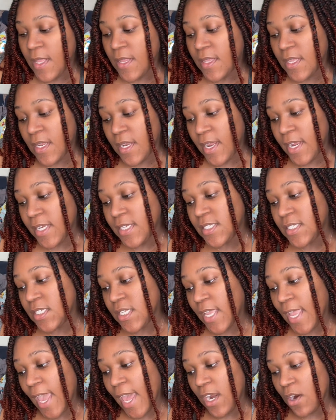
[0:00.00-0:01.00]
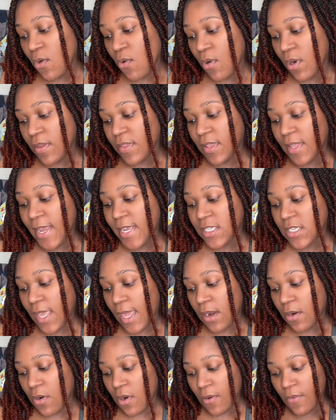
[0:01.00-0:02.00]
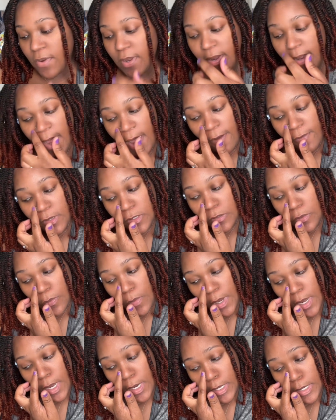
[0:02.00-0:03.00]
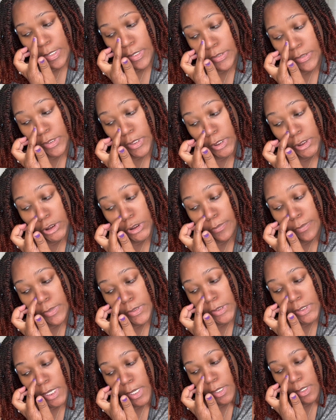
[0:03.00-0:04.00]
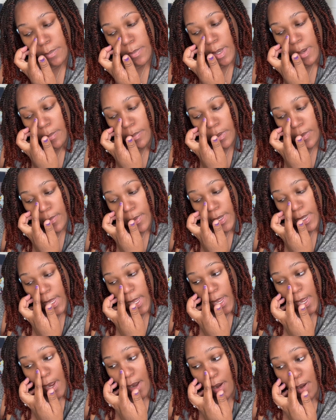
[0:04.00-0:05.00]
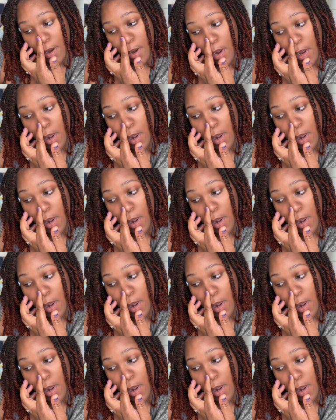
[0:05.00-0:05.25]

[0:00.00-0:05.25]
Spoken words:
The next category, the last category we have is wind. It's the instrument sounded by blowing air.